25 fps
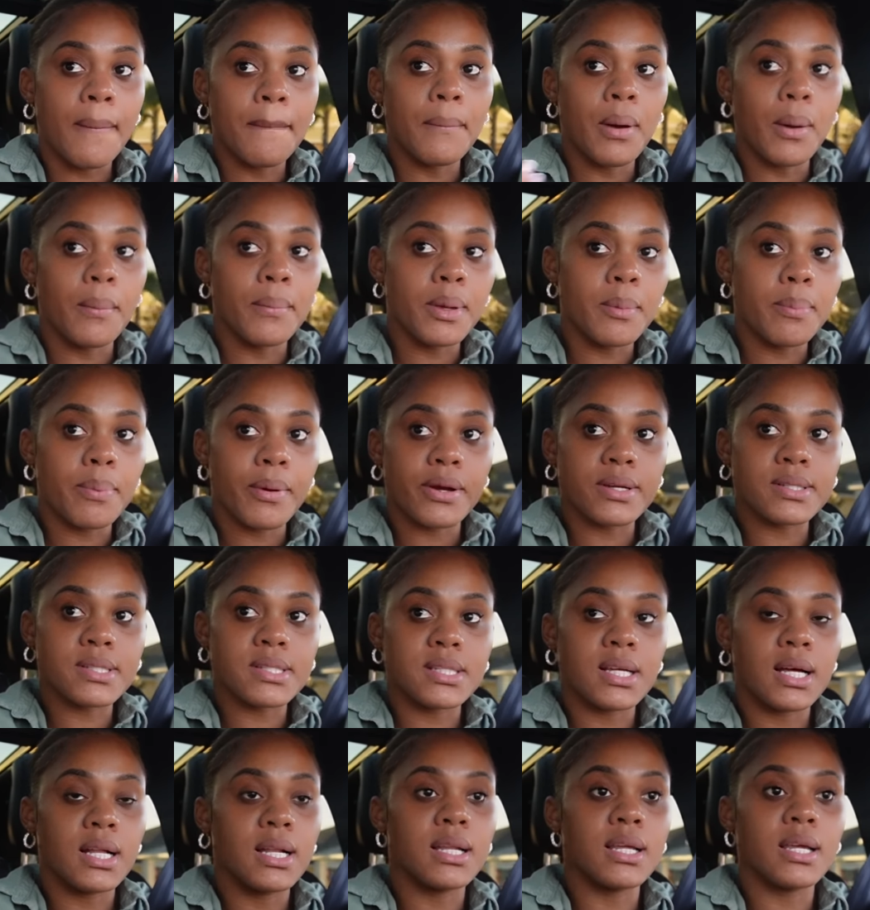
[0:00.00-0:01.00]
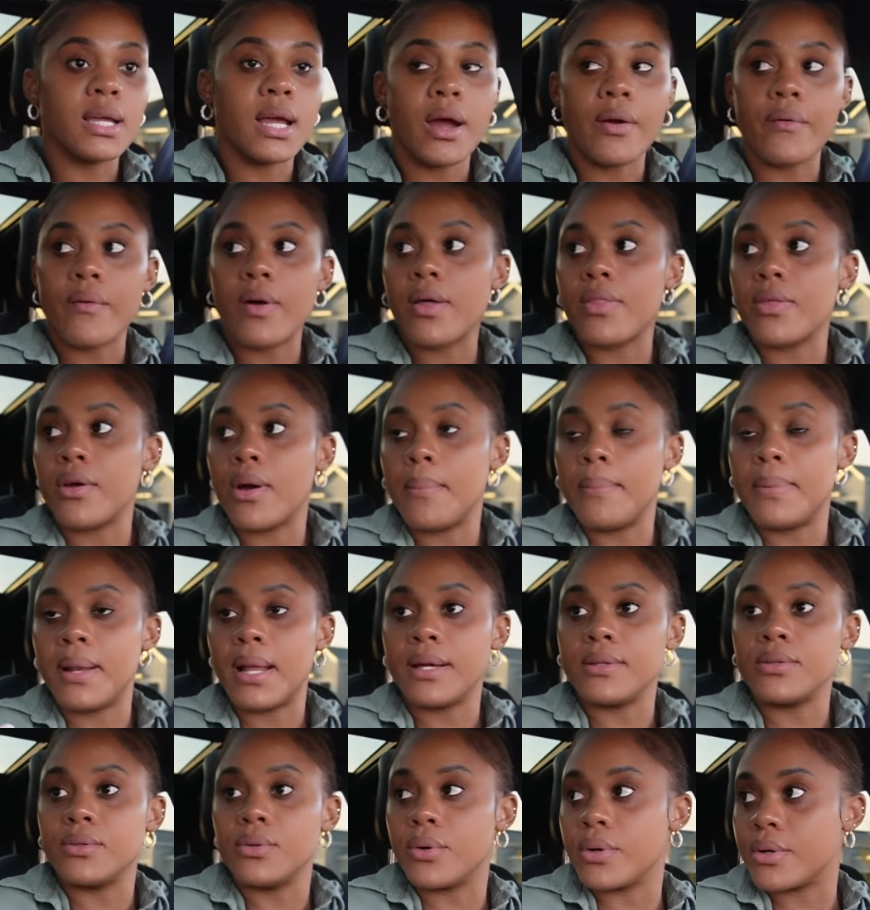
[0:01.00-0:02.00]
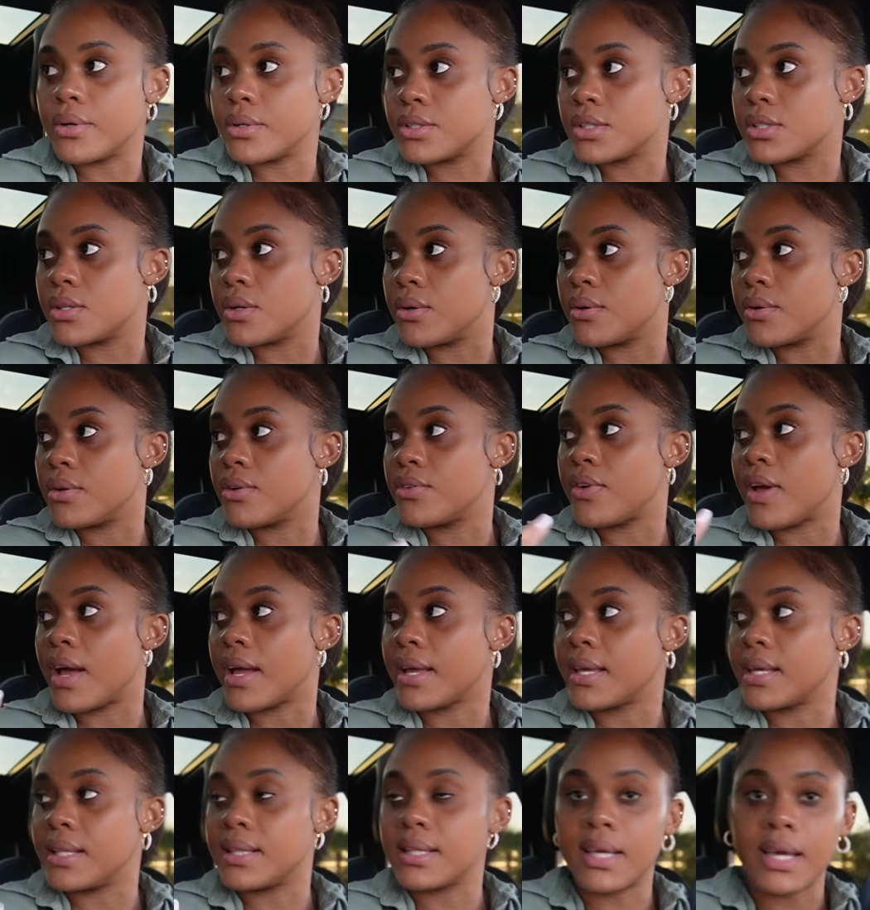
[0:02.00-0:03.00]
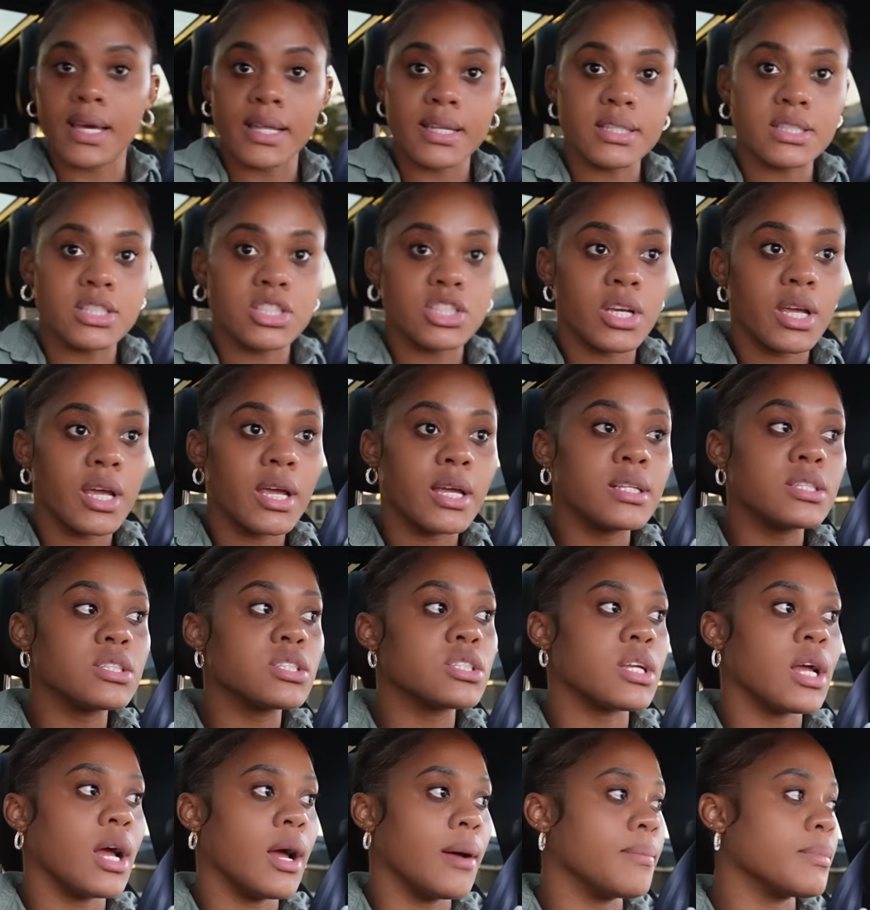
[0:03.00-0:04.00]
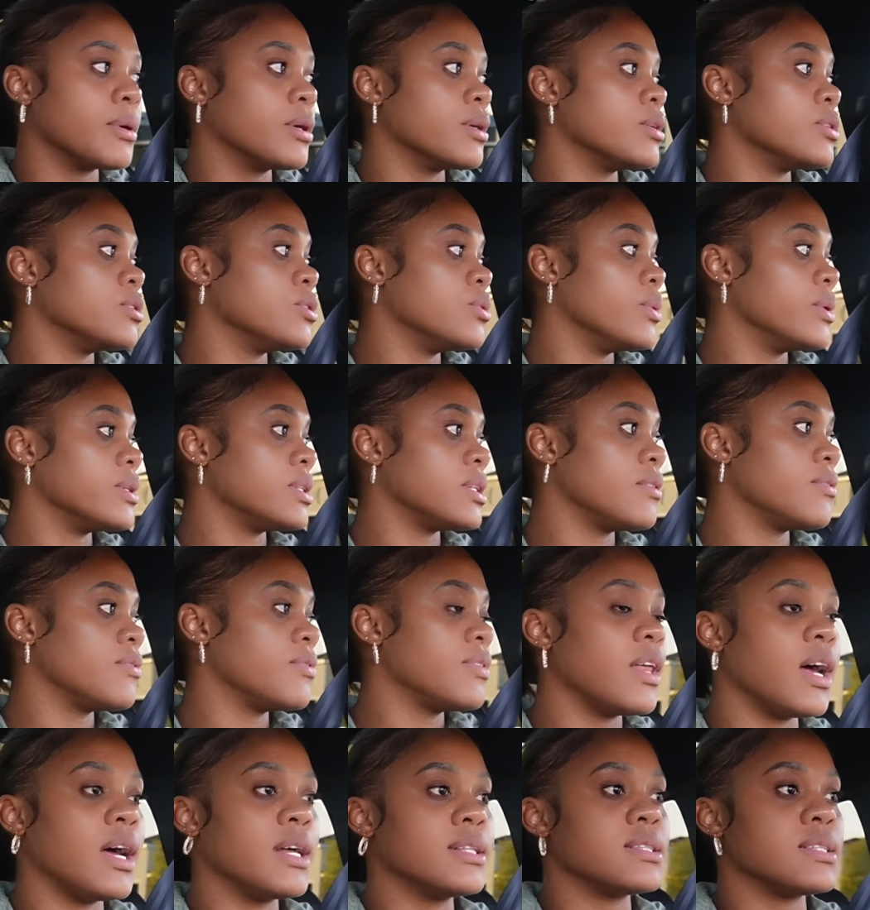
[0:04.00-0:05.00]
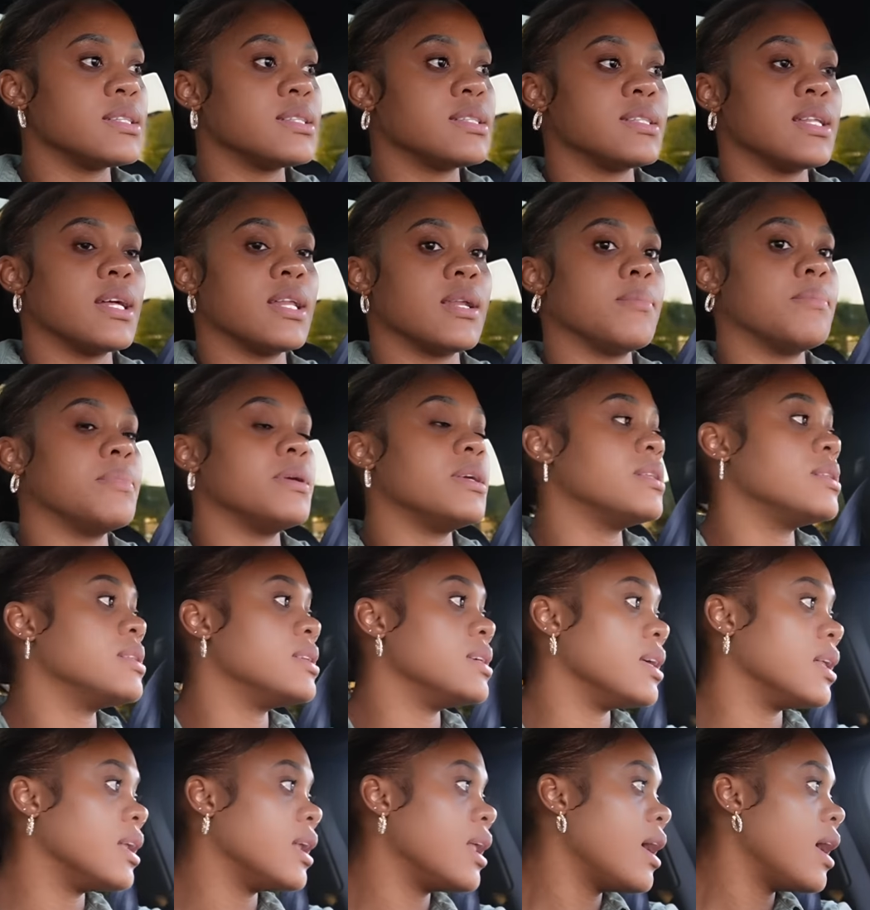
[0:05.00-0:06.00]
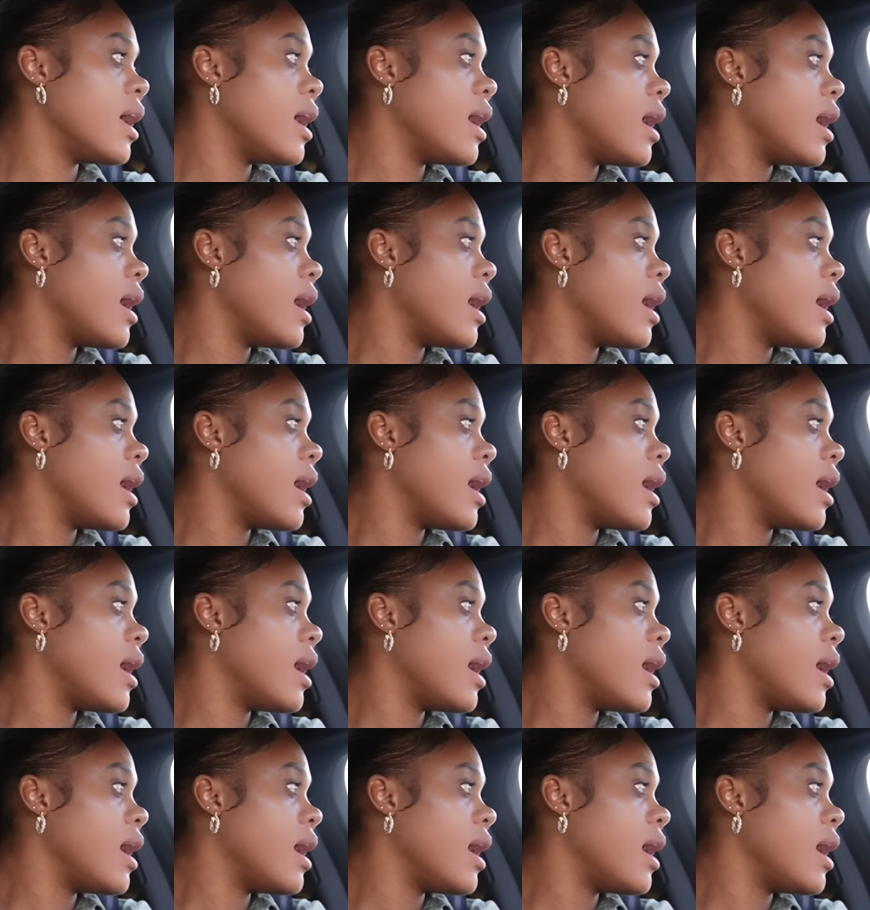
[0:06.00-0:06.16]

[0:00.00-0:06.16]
but me personally i rather a black door so if i can get it changed i'm gonna do it if not it's not a big deal